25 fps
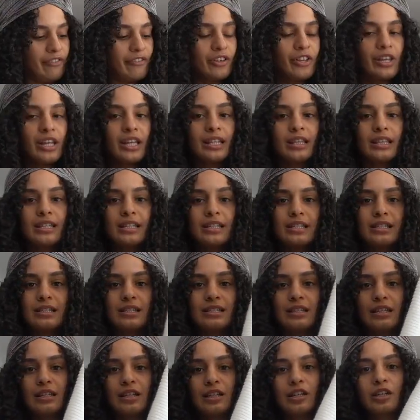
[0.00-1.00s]
feel like this
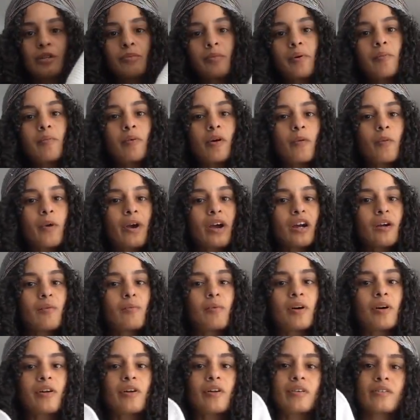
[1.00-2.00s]
is a little bit more
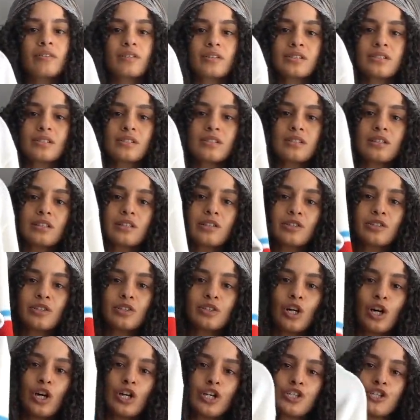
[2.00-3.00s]
wearable. This is a little
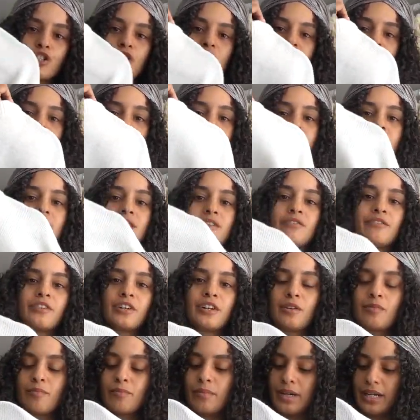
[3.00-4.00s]
larger and
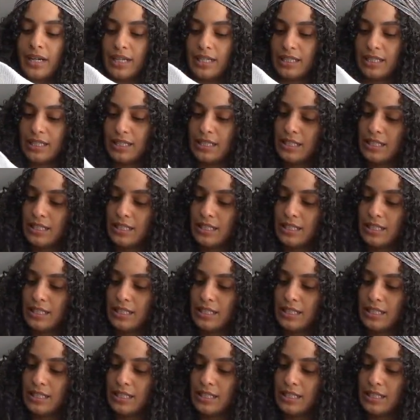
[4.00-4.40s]
stiffer, but